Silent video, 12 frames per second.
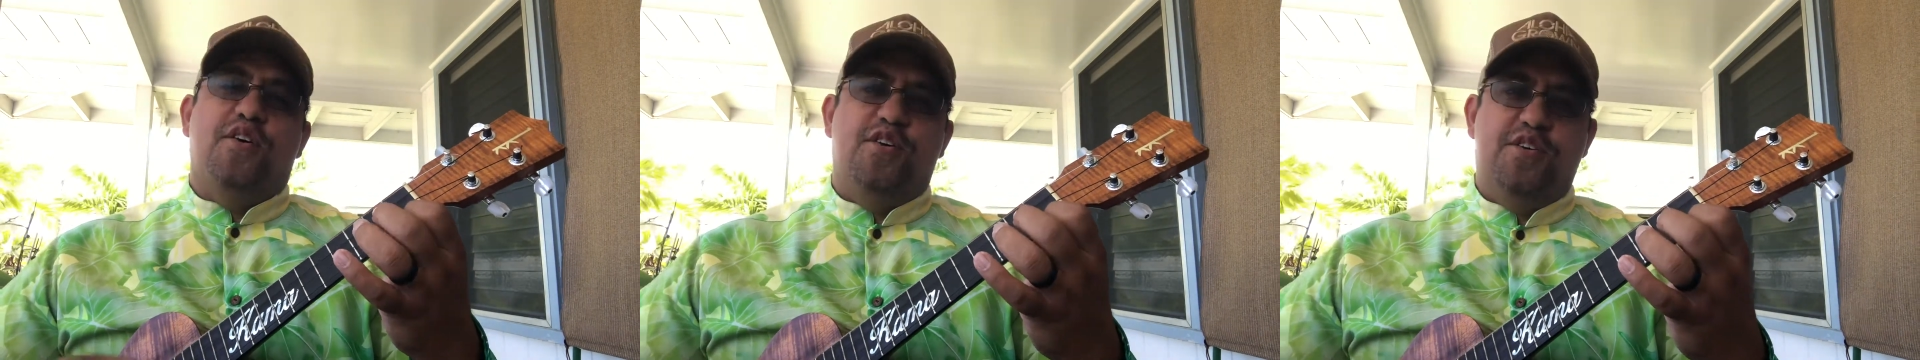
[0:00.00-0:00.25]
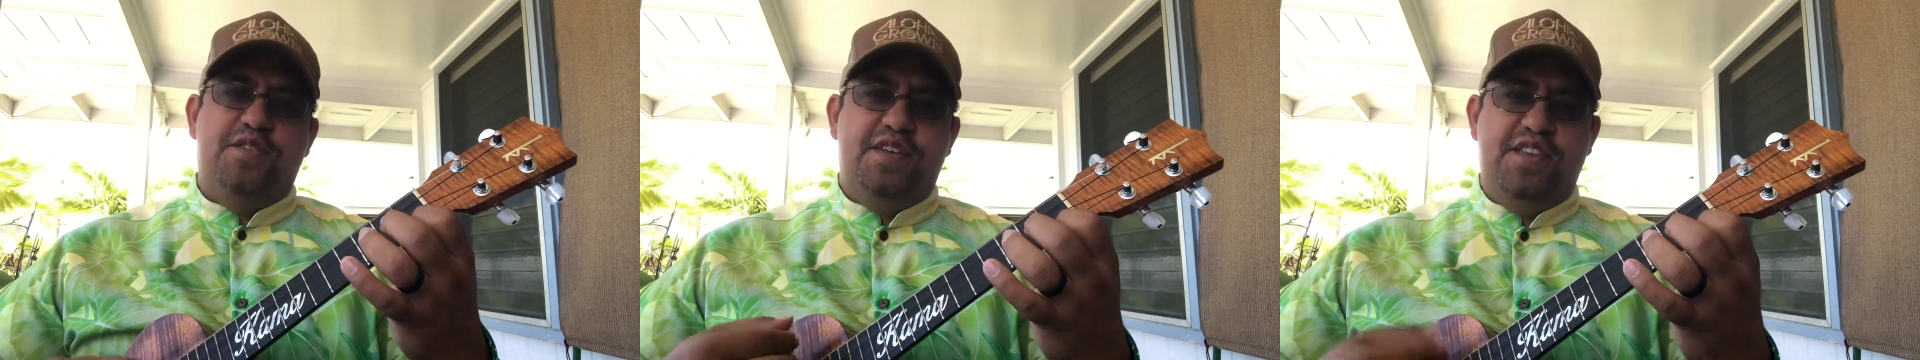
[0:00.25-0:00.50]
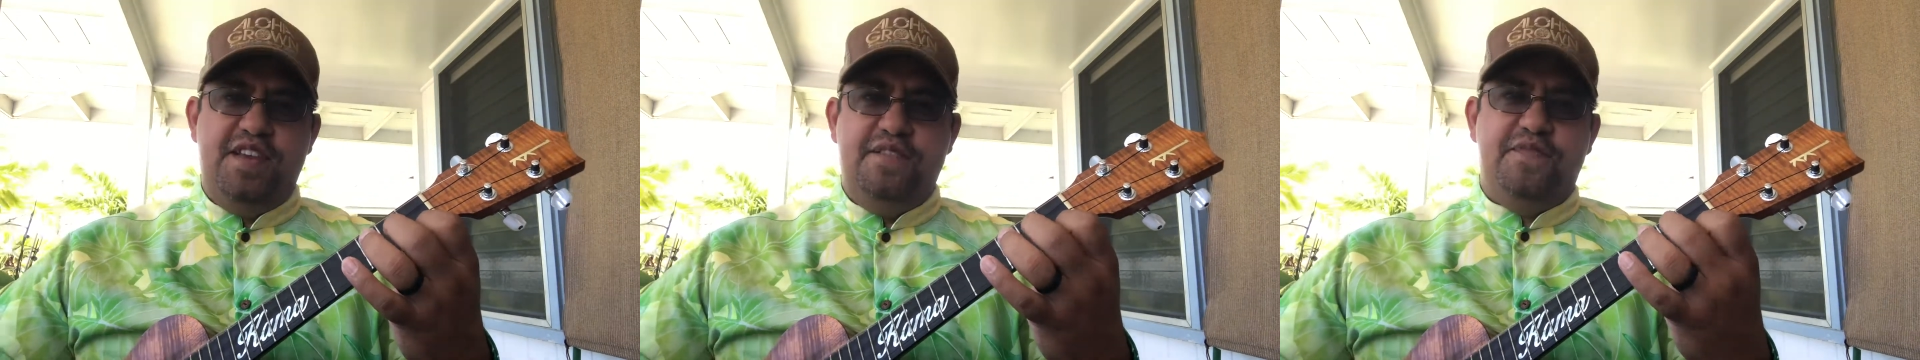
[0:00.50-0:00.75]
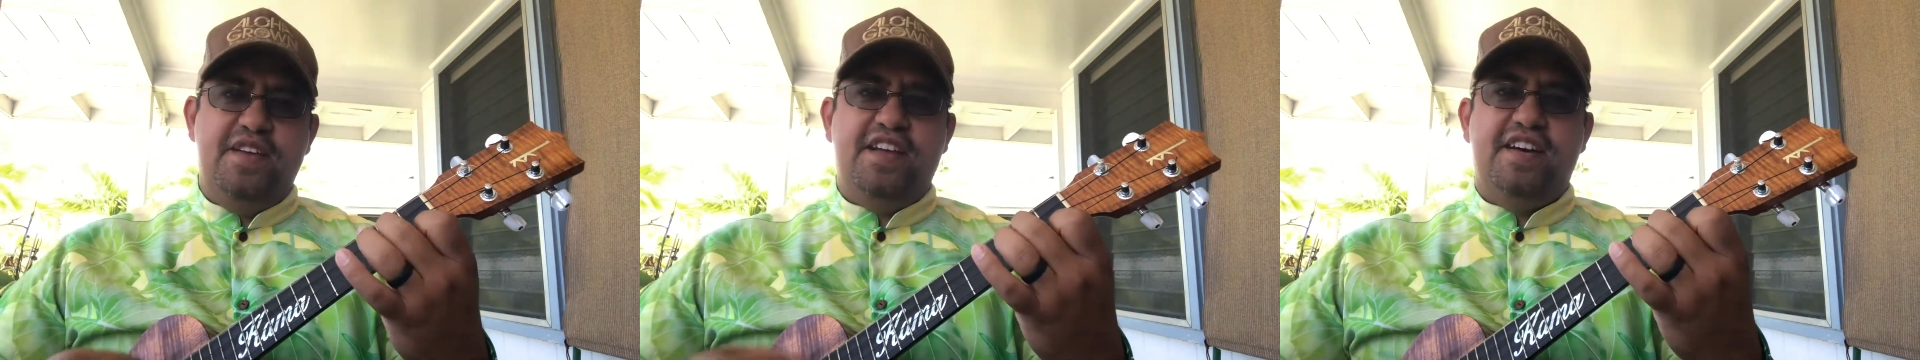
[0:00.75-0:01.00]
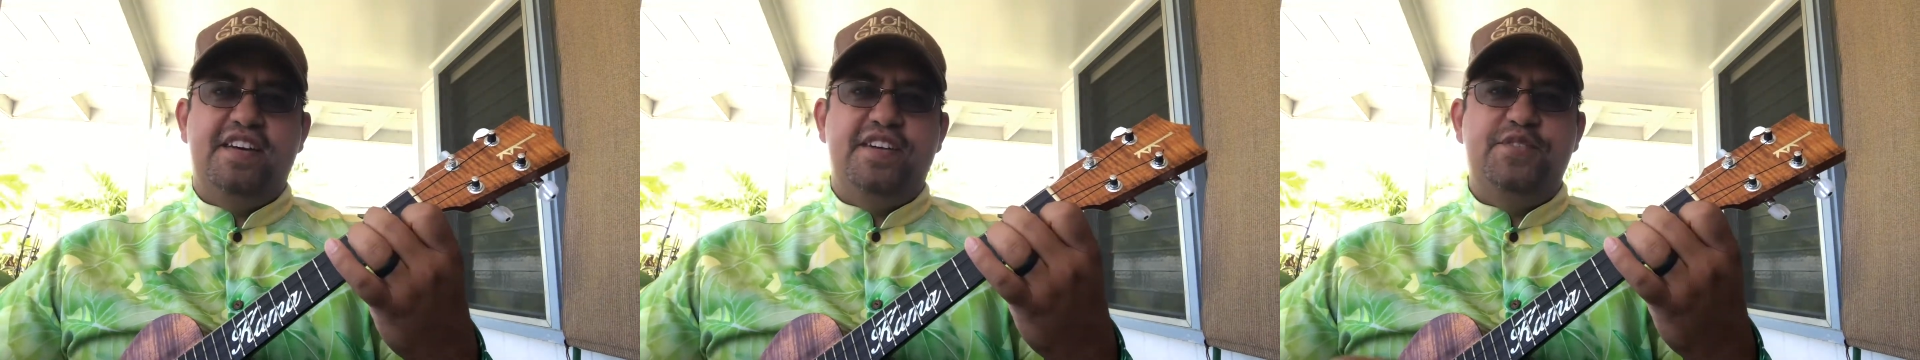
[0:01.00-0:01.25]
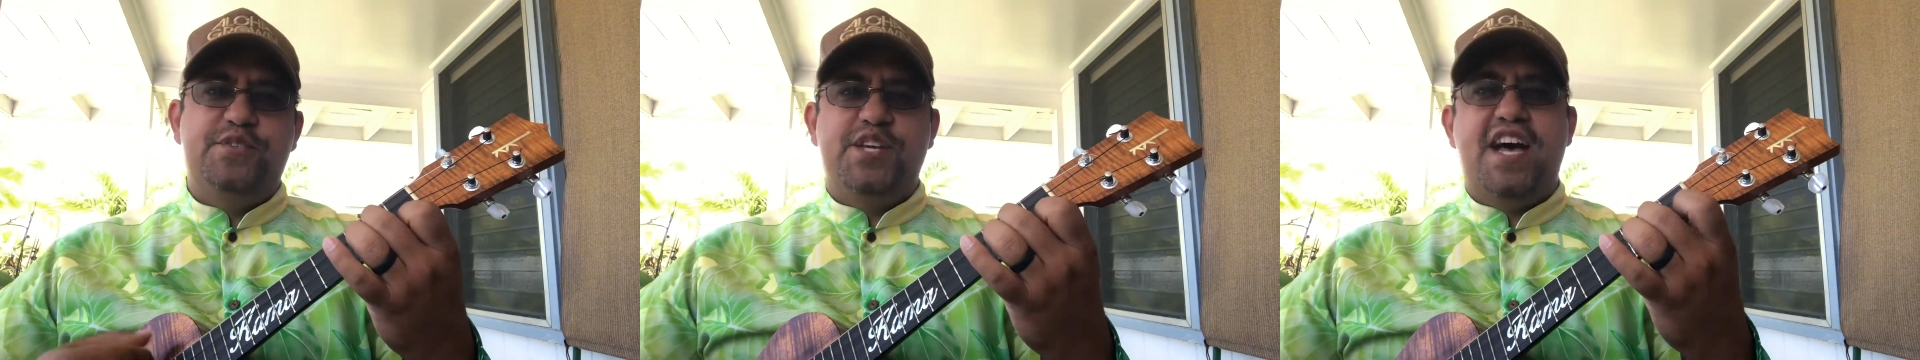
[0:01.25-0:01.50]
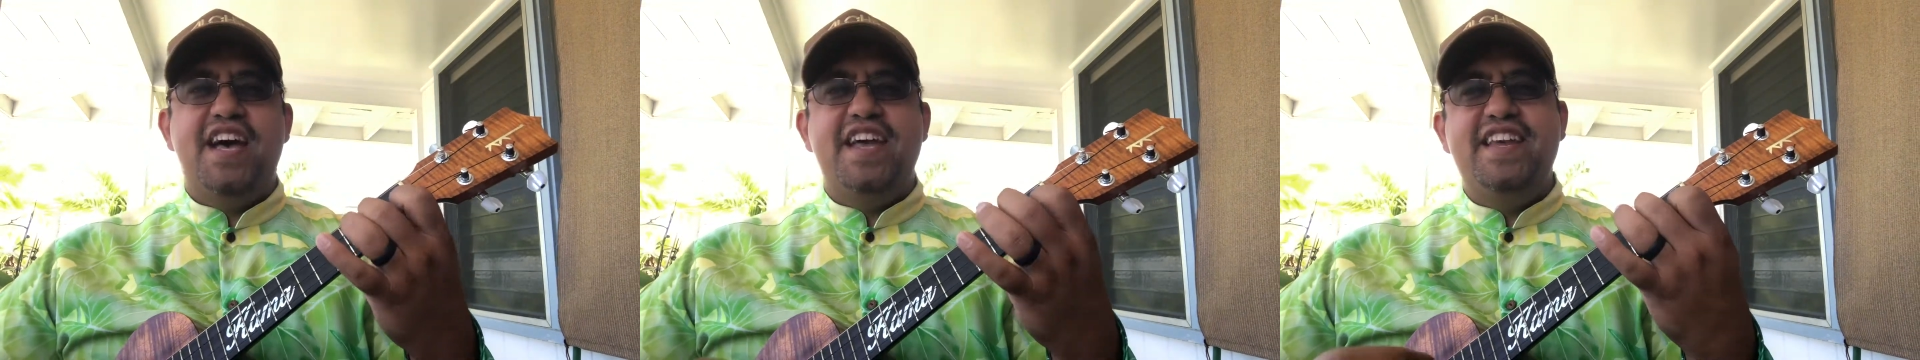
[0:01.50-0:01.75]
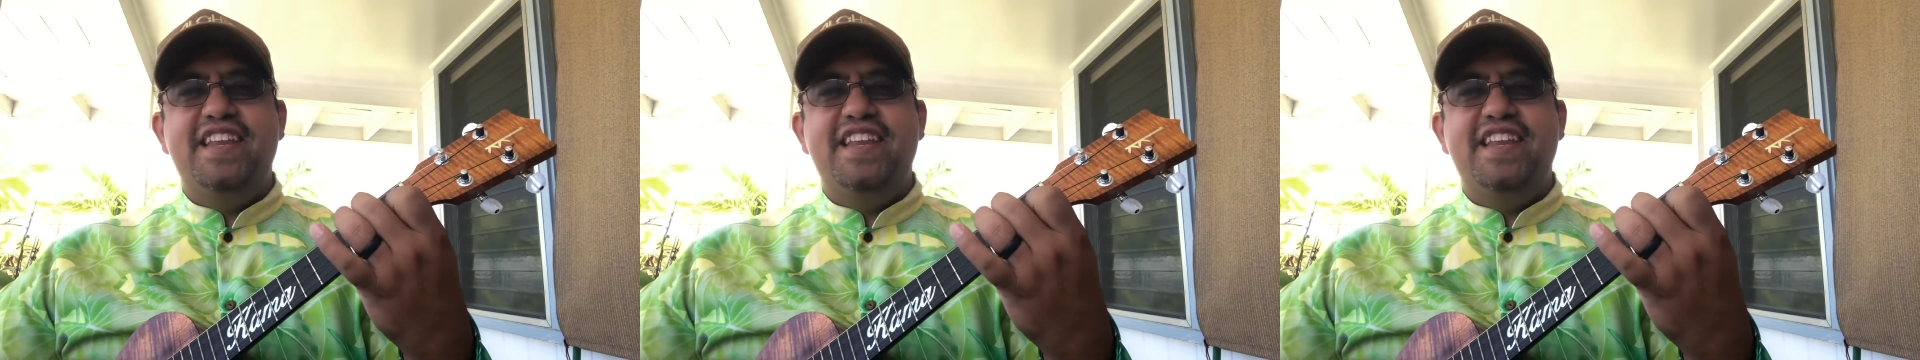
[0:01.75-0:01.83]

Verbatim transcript: all the different colors shine